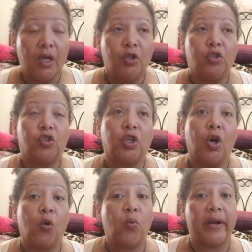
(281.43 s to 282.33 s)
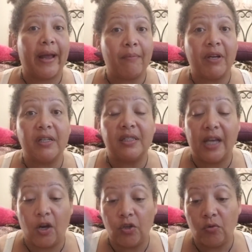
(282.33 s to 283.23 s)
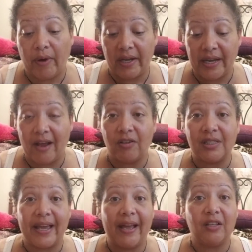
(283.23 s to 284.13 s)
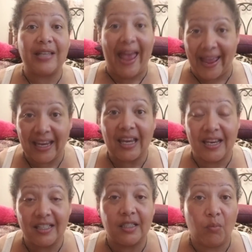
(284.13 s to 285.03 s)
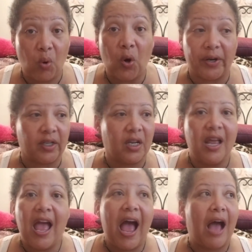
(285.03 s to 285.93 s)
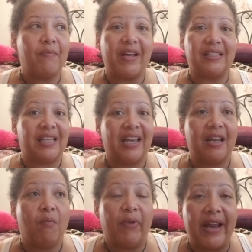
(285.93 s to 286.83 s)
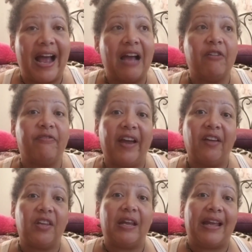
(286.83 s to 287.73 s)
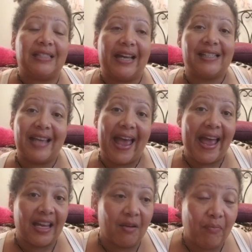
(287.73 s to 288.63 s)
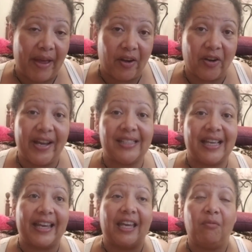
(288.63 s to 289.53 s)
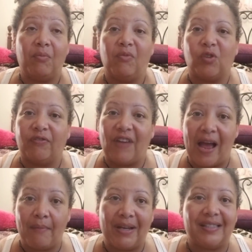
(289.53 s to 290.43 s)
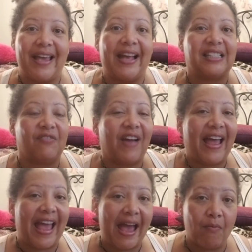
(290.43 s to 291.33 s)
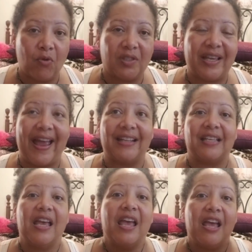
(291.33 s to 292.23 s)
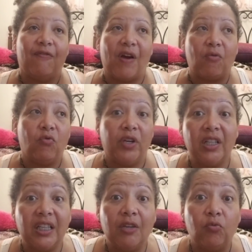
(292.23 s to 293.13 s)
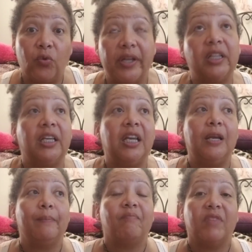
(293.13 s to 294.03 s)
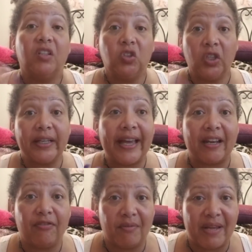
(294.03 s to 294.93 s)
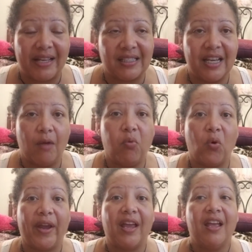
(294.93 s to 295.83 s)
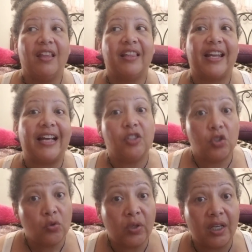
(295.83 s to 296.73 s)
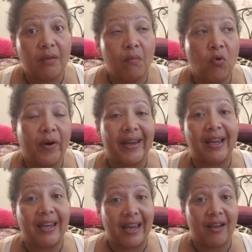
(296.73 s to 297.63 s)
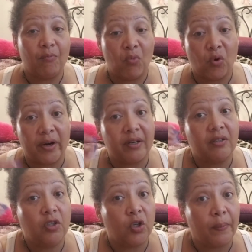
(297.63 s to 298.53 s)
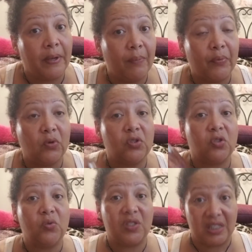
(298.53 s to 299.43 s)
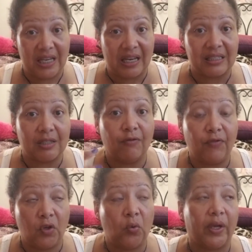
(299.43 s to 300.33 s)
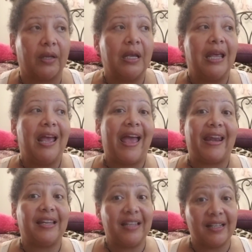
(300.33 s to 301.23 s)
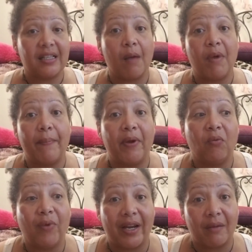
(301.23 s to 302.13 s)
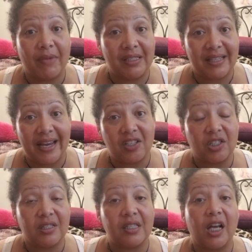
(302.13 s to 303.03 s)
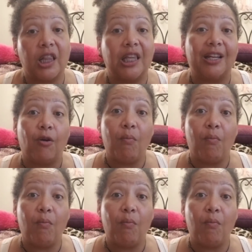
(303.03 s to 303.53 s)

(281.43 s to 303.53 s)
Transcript: So what I'm going to tell you right now is that tagging is important. I'm not saying, but I've found that as I tag it better, as I get refine my tags, if I add more tags, if I really, really look at it from that standpoint, that I do get more and get more, you know, people to see it, to view it. And it does come up in recommendations a little